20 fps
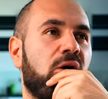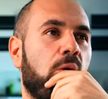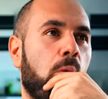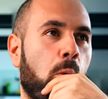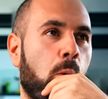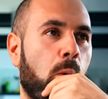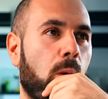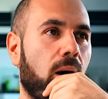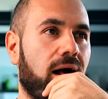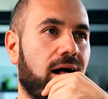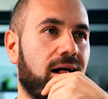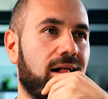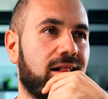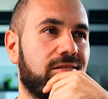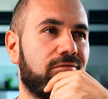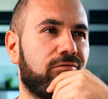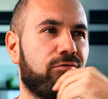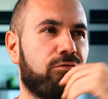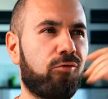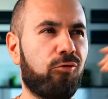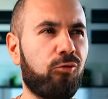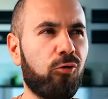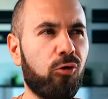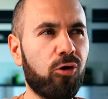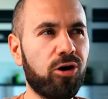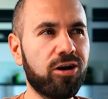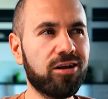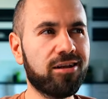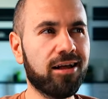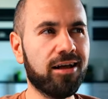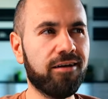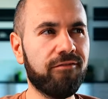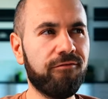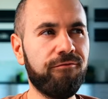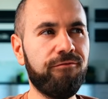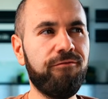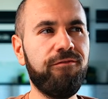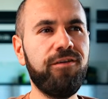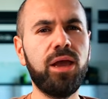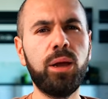well, for the
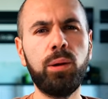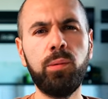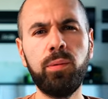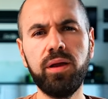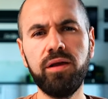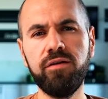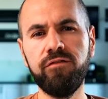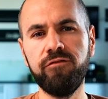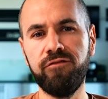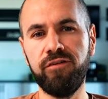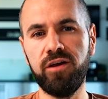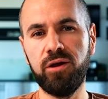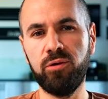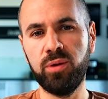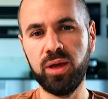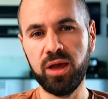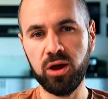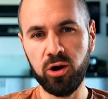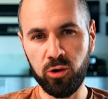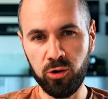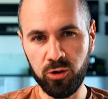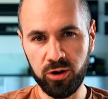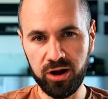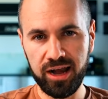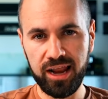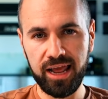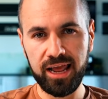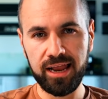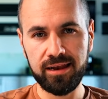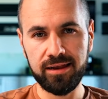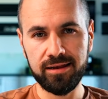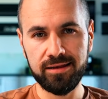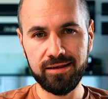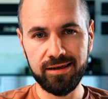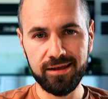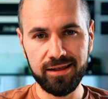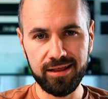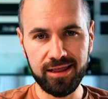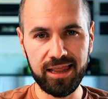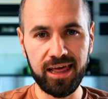very, very ornated
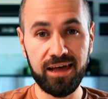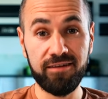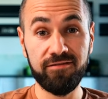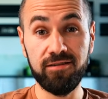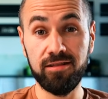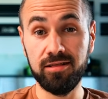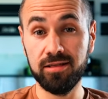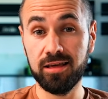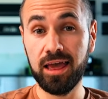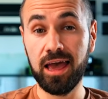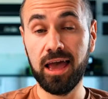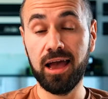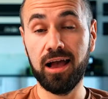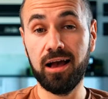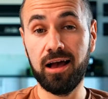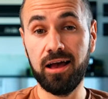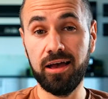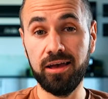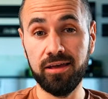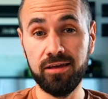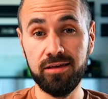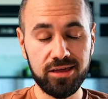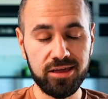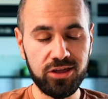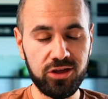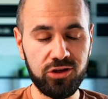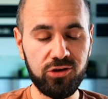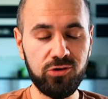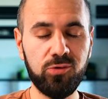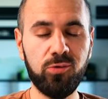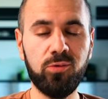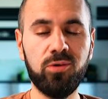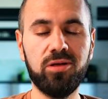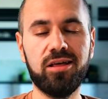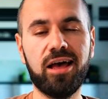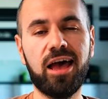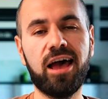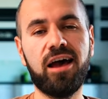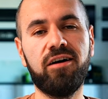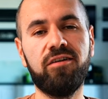level Genkai, you will
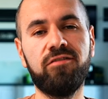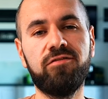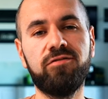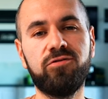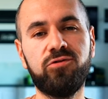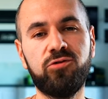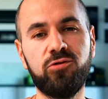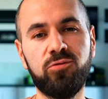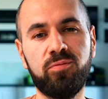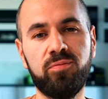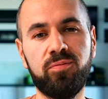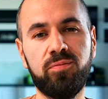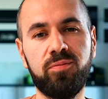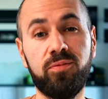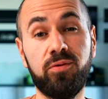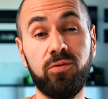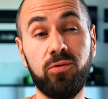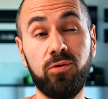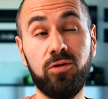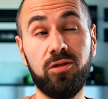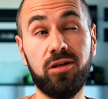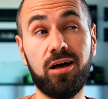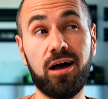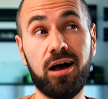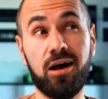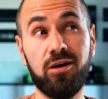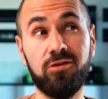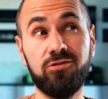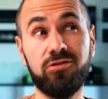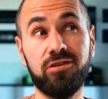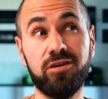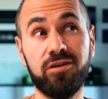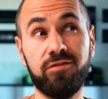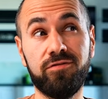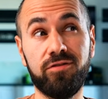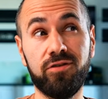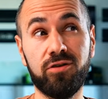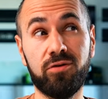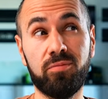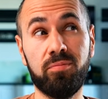have to pull out
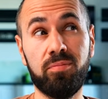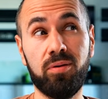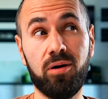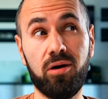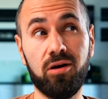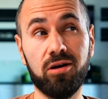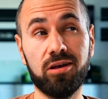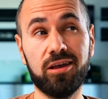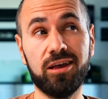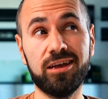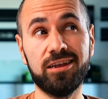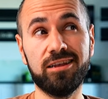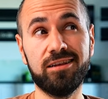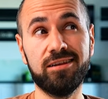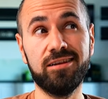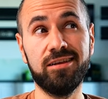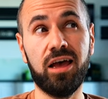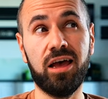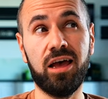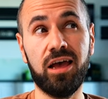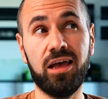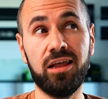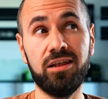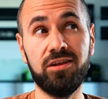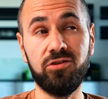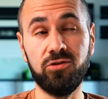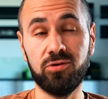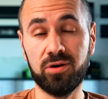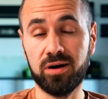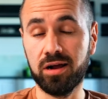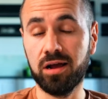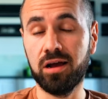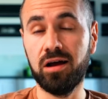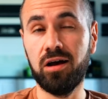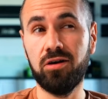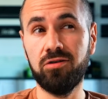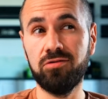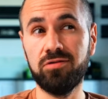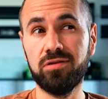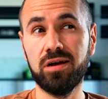of your pocket and your
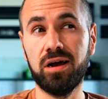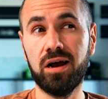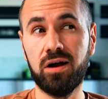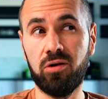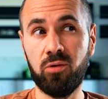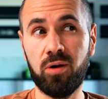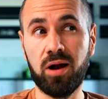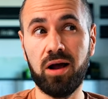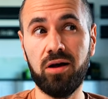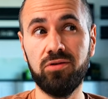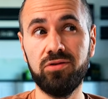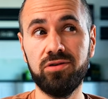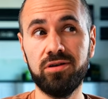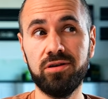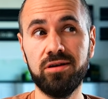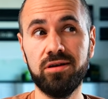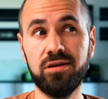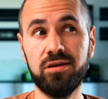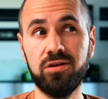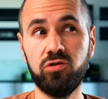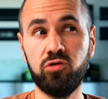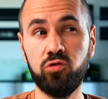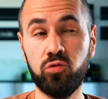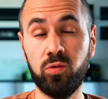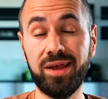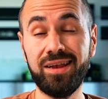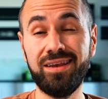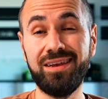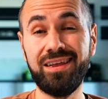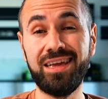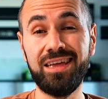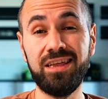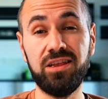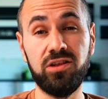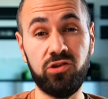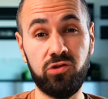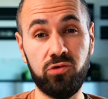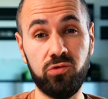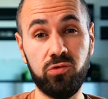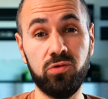account around 20
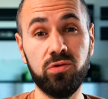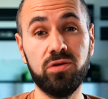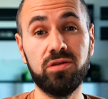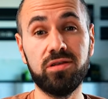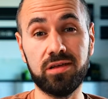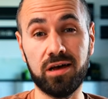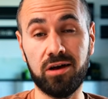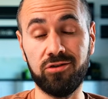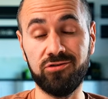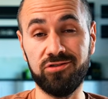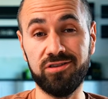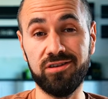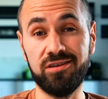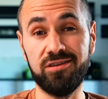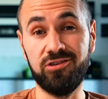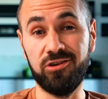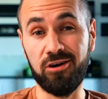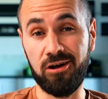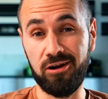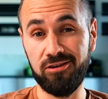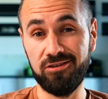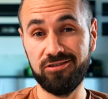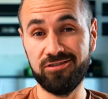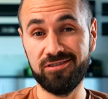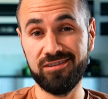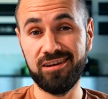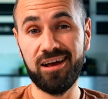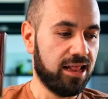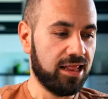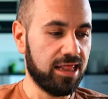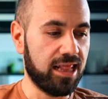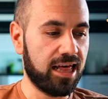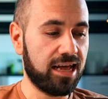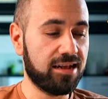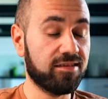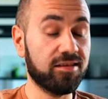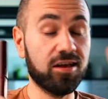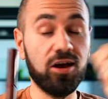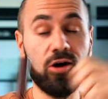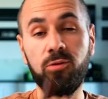$2,000.
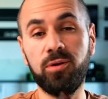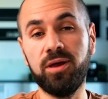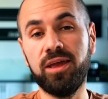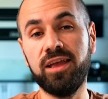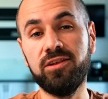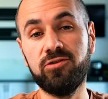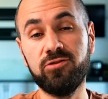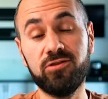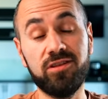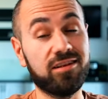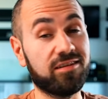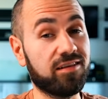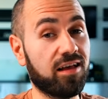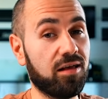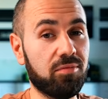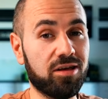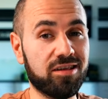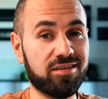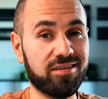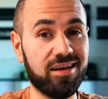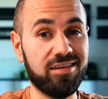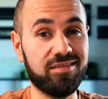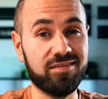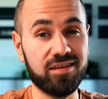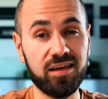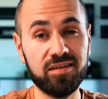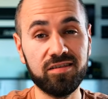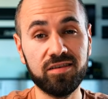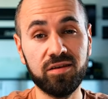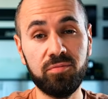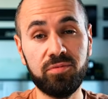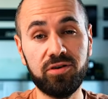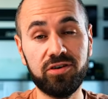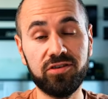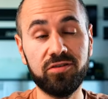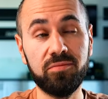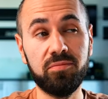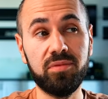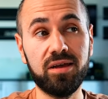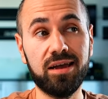Let's go into the side-by-side -side size
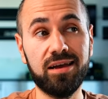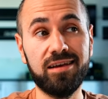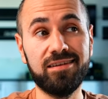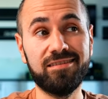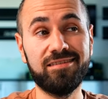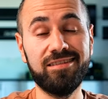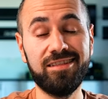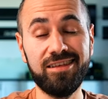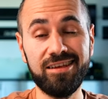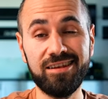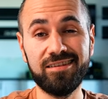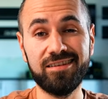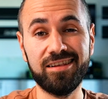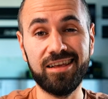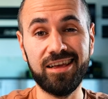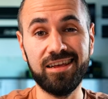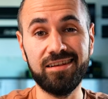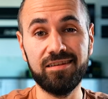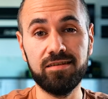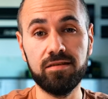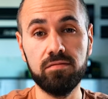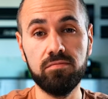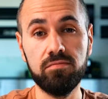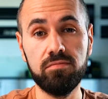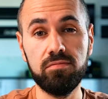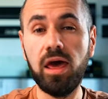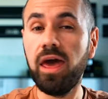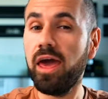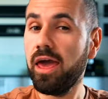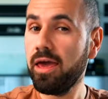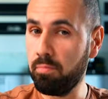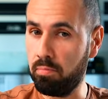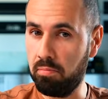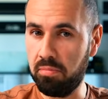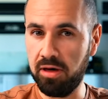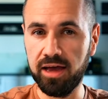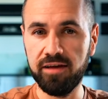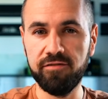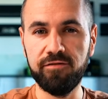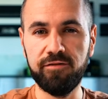comparison because this is a
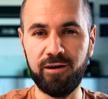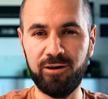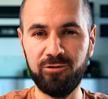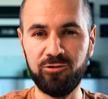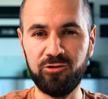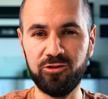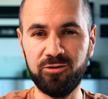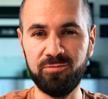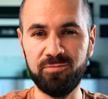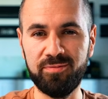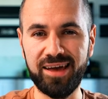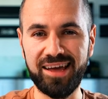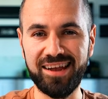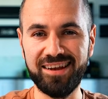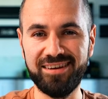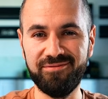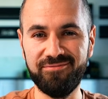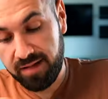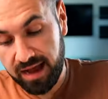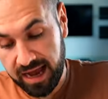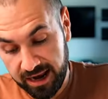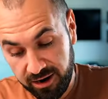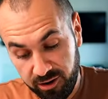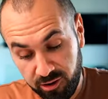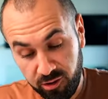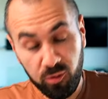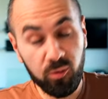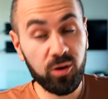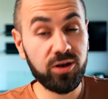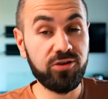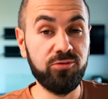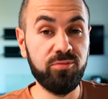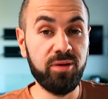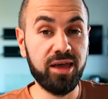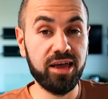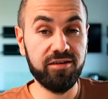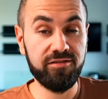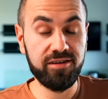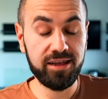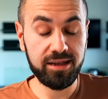big fountain pen. I don't know what to
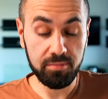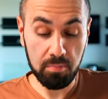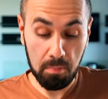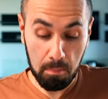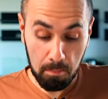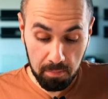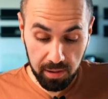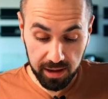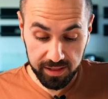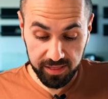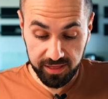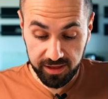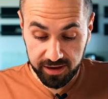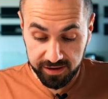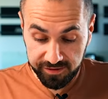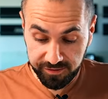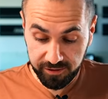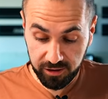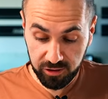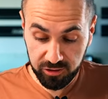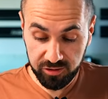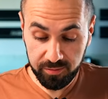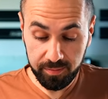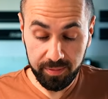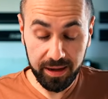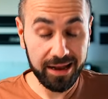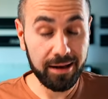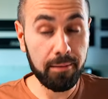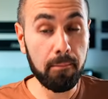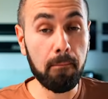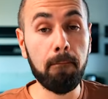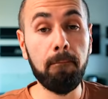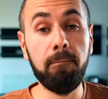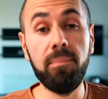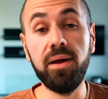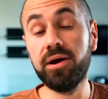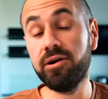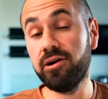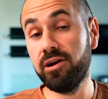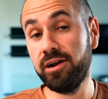make of it, but this fountain pen
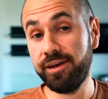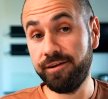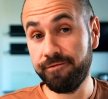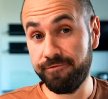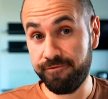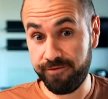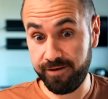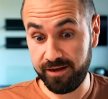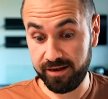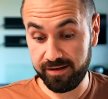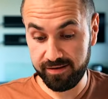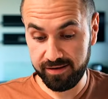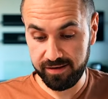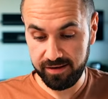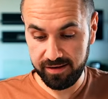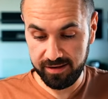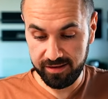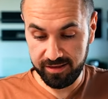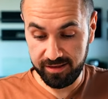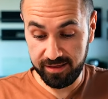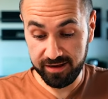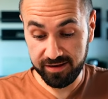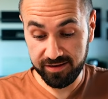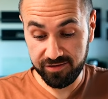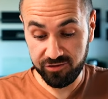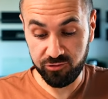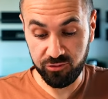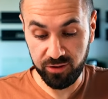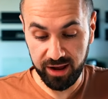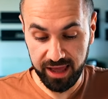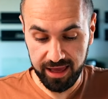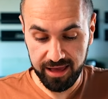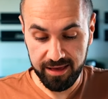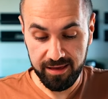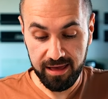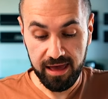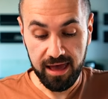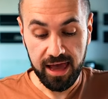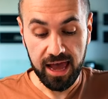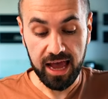barely fits this tray.
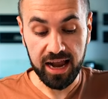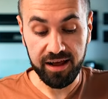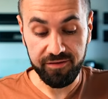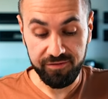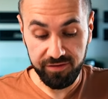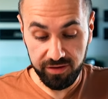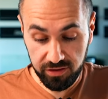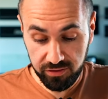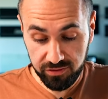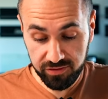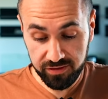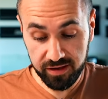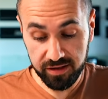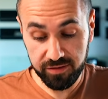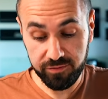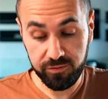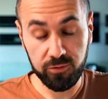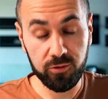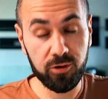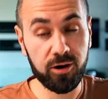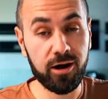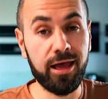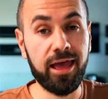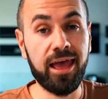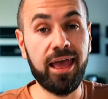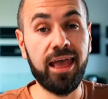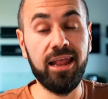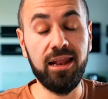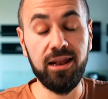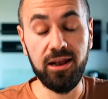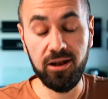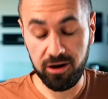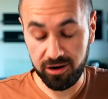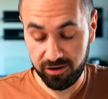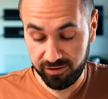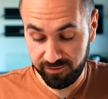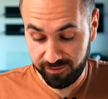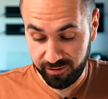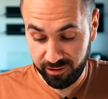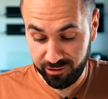And I've used it for a lot
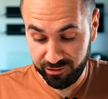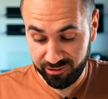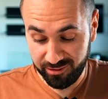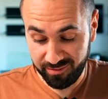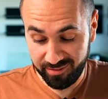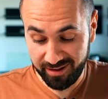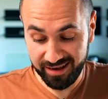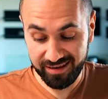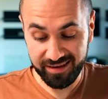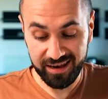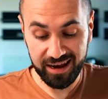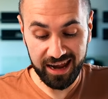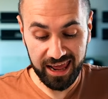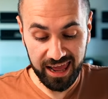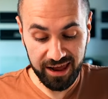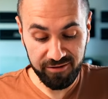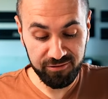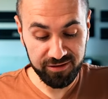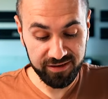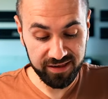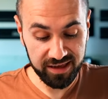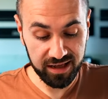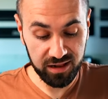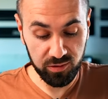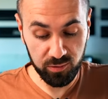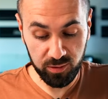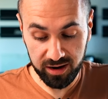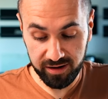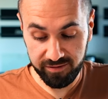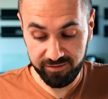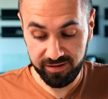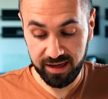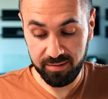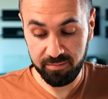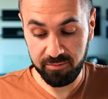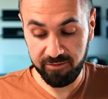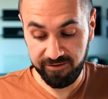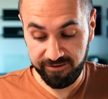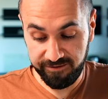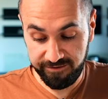of fountain pens and every single one of
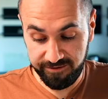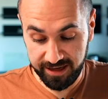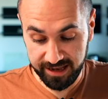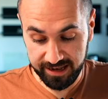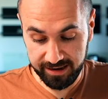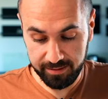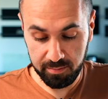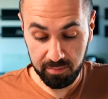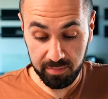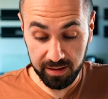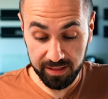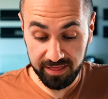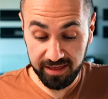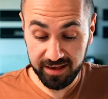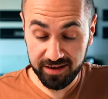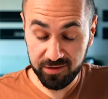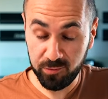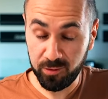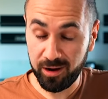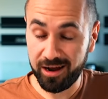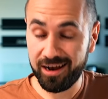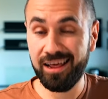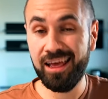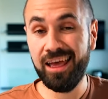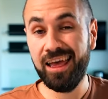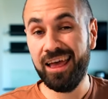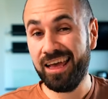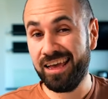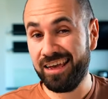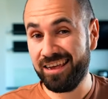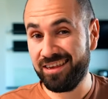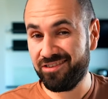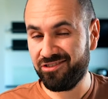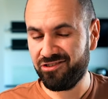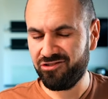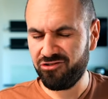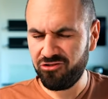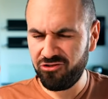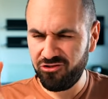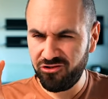them fit. But this one is
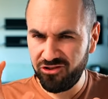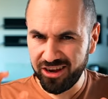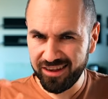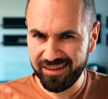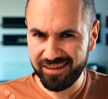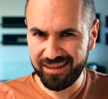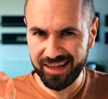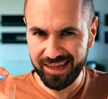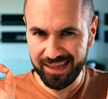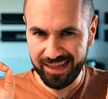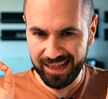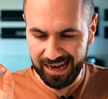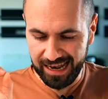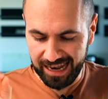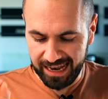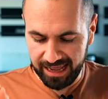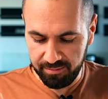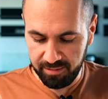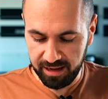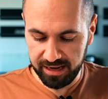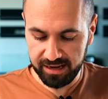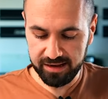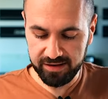just at the limit.